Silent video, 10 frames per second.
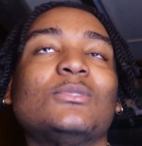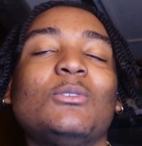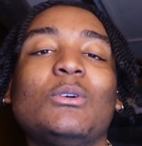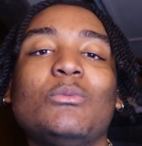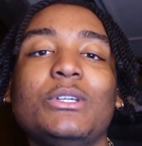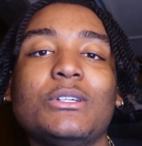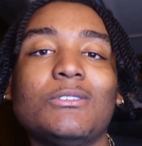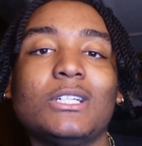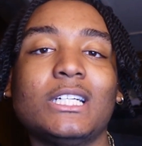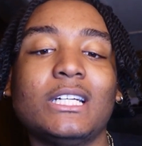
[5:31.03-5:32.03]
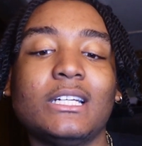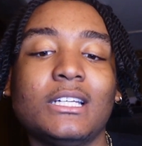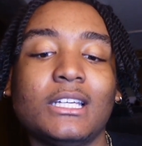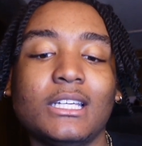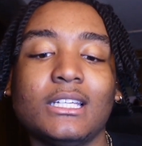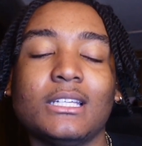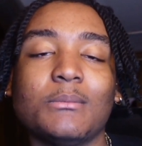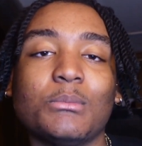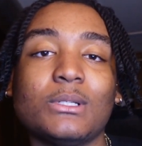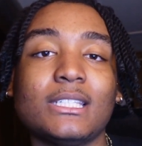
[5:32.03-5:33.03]
when we were
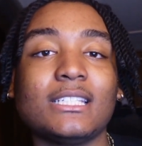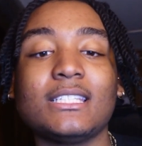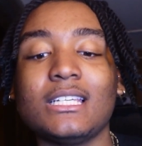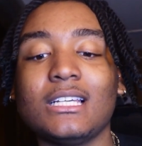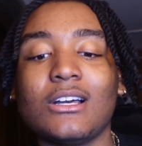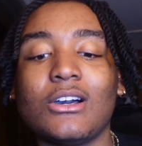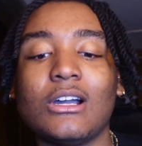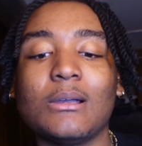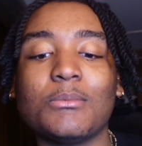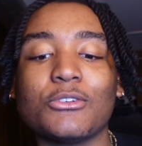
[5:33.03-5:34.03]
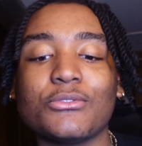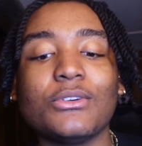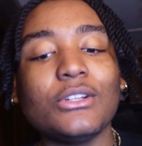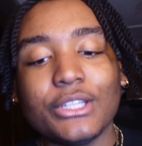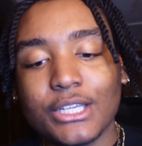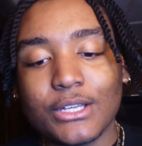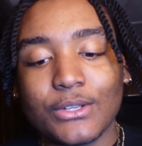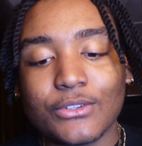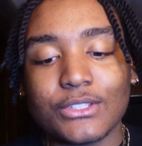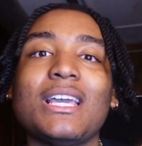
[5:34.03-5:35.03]
presenting our
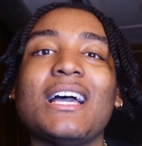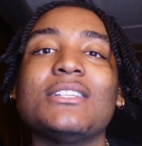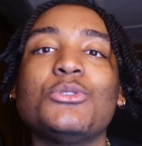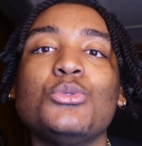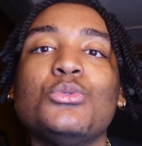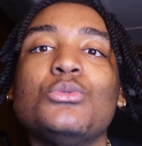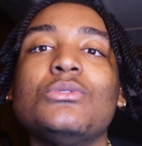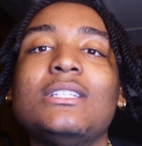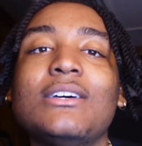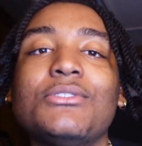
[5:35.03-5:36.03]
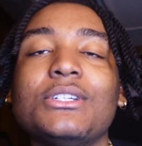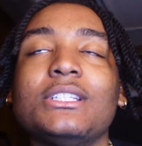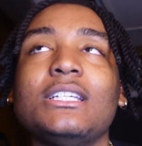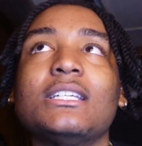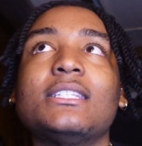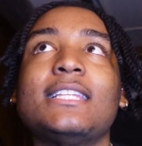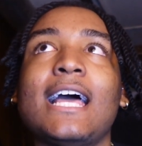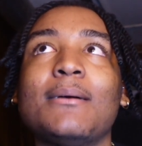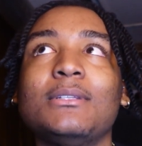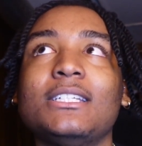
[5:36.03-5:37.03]
portfolios, we had to definitely
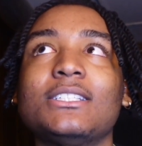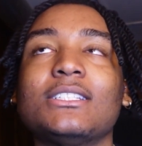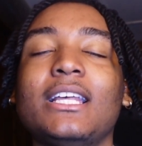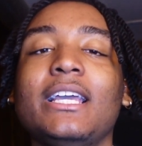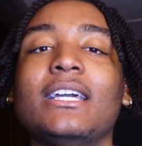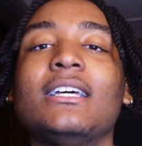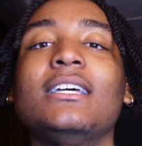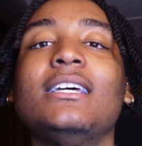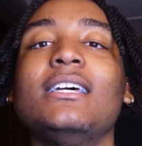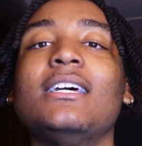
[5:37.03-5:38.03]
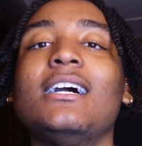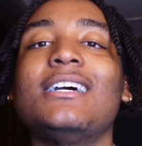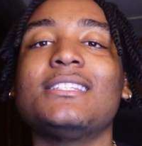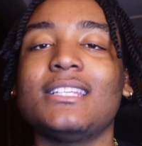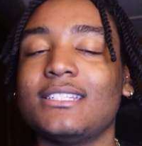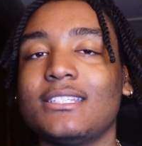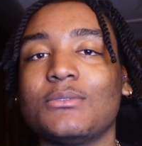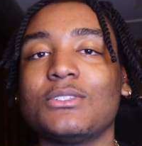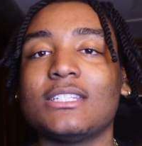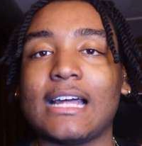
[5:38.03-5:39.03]
establish like a sense of
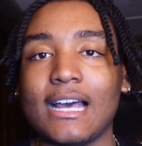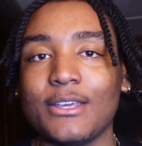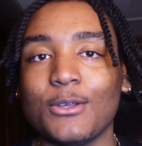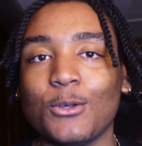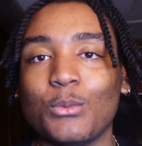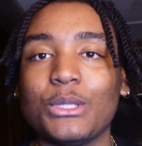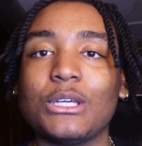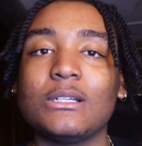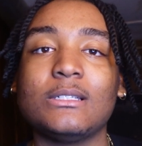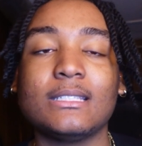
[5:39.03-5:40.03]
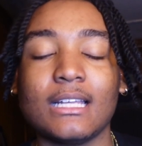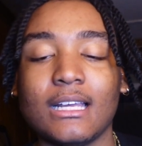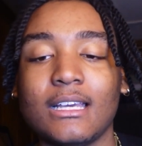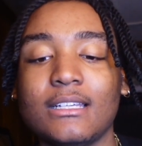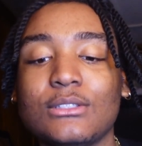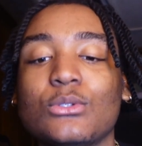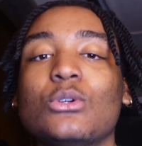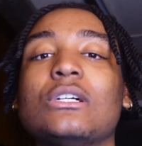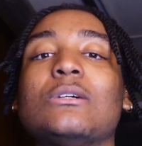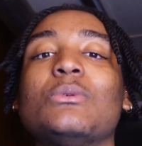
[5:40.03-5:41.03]
style with our designs
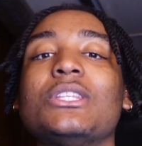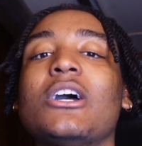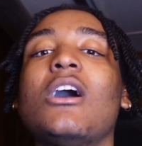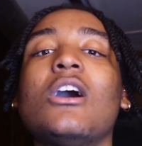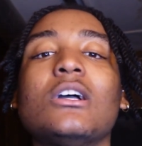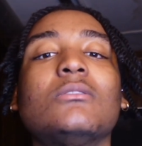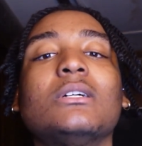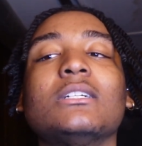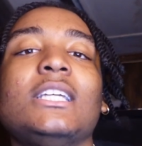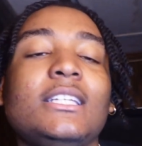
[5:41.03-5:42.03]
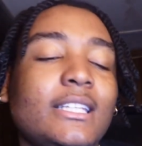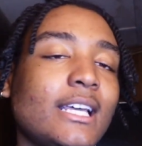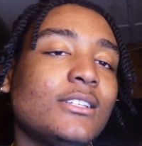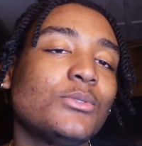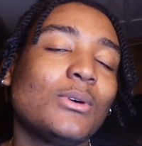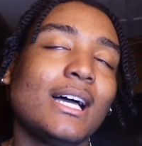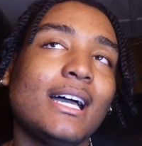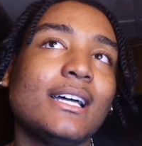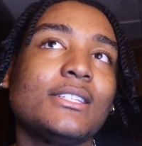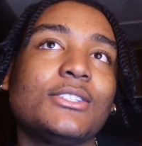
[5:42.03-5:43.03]
or with our artwork. And that is
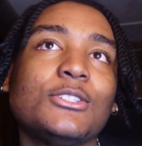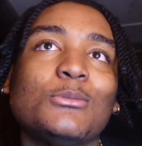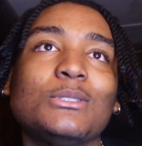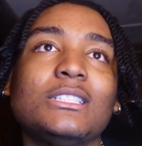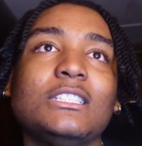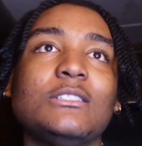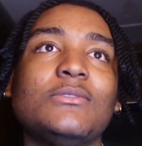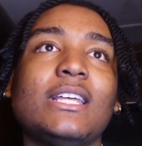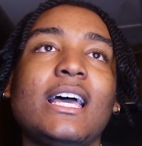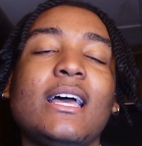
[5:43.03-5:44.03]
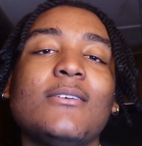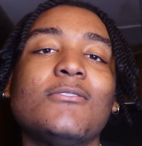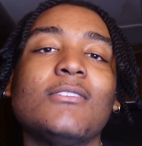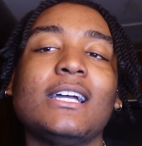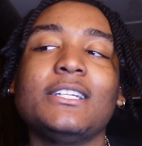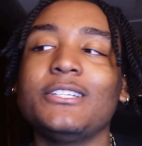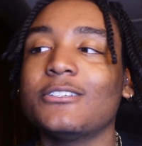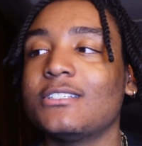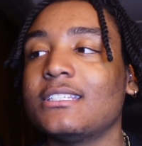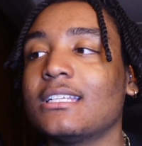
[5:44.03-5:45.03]
why I still believe that finding your
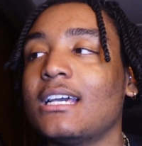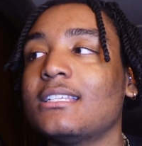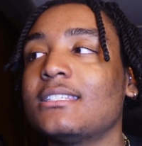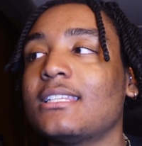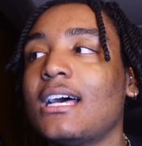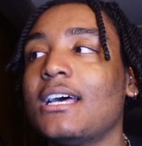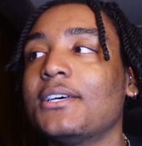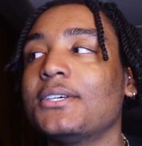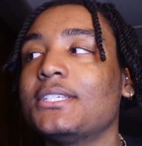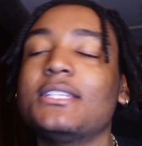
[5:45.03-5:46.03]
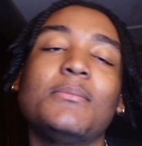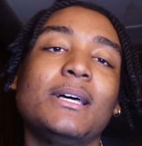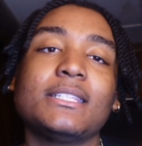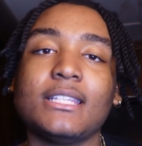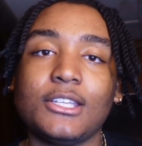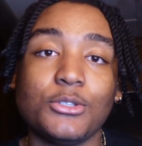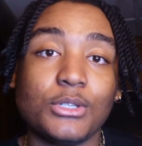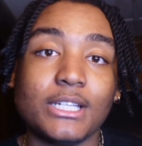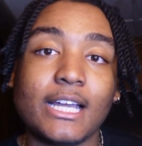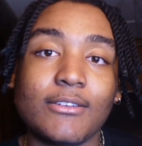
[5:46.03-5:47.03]
design style is the best thing you
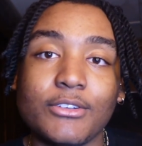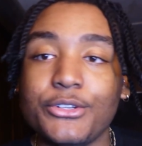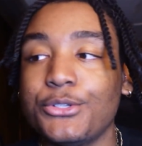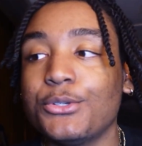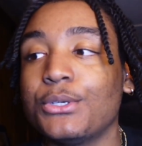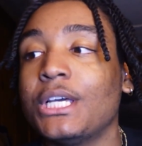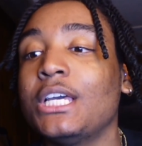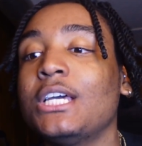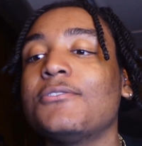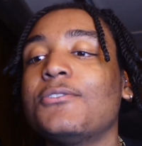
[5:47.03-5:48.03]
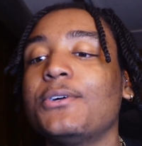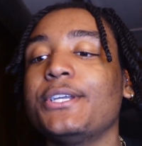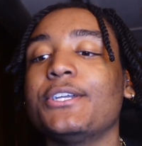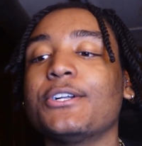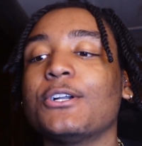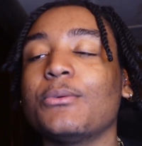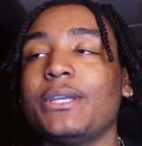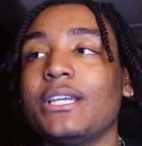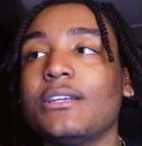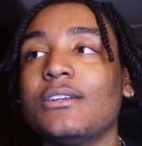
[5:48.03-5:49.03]
could ever do for your
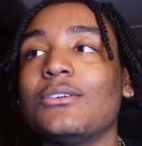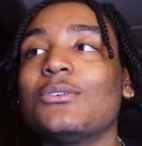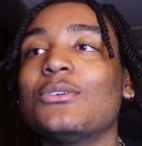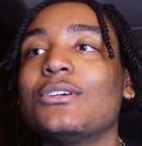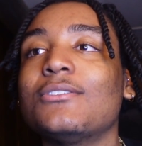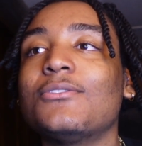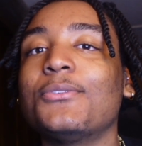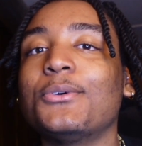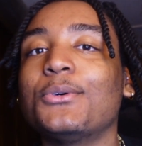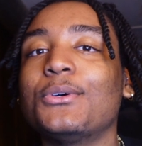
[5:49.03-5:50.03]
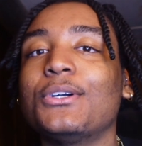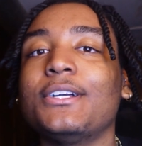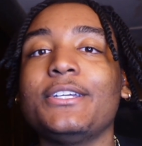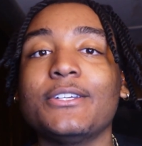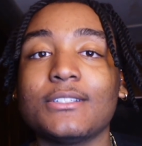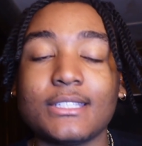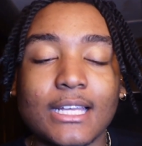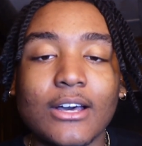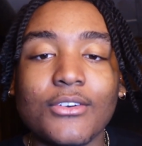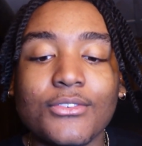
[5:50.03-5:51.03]
career or for
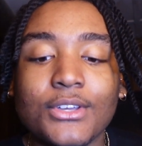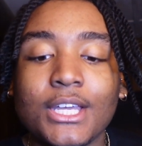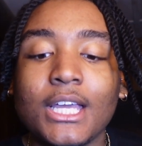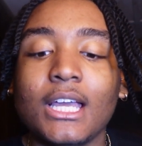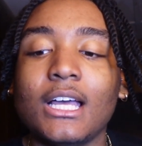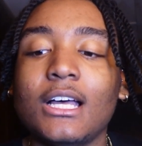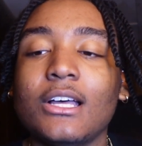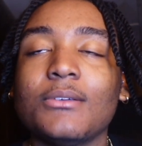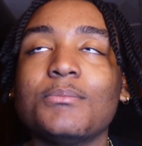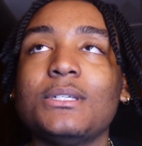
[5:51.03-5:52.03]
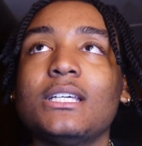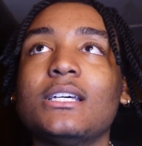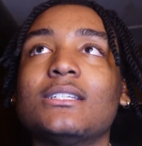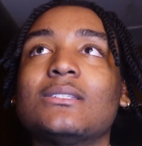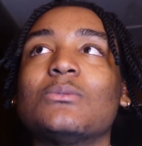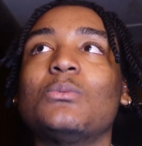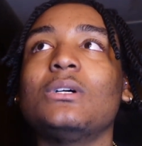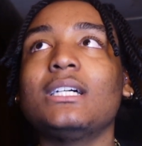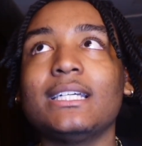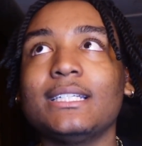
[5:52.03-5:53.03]
yourself. Because
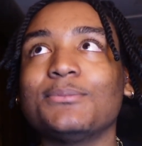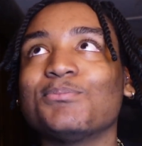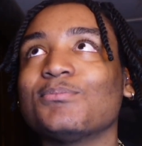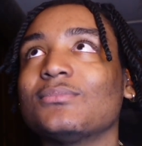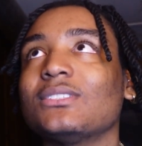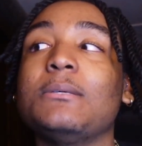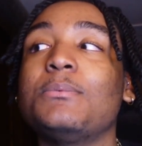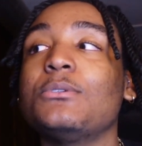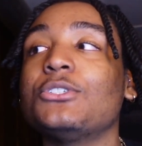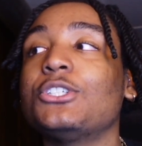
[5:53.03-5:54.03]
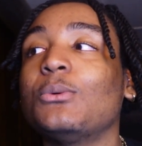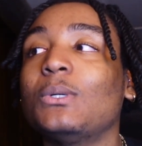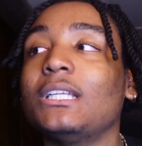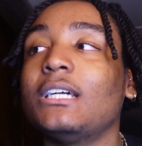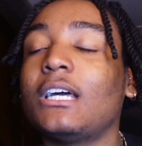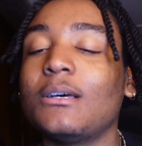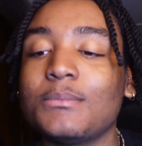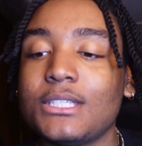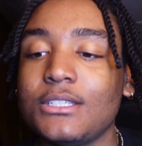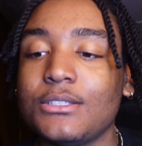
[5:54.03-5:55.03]
one, people should want to come
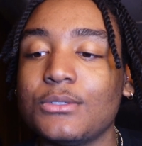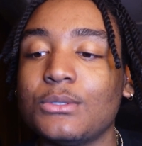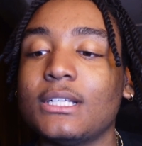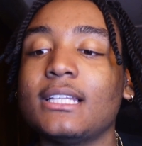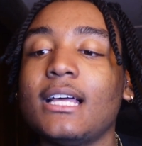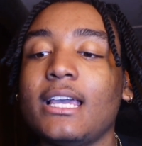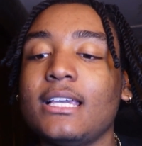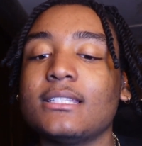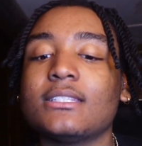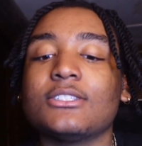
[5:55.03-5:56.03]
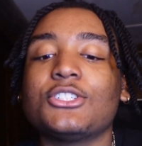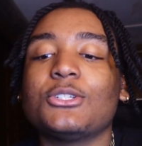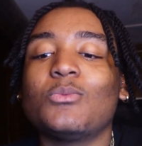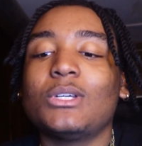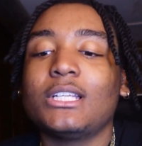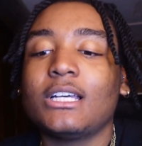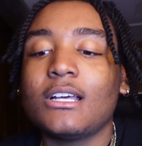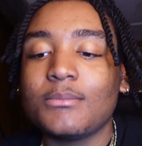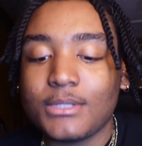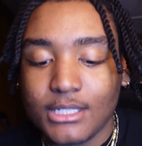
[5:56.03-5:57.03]
to you, clients should want to
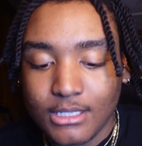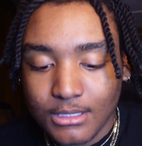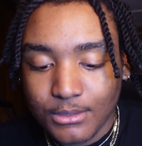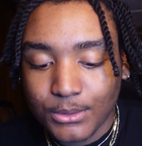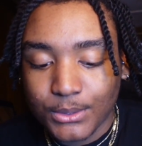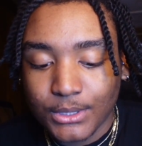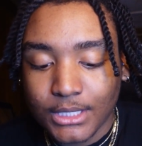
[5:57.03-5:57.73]
come to you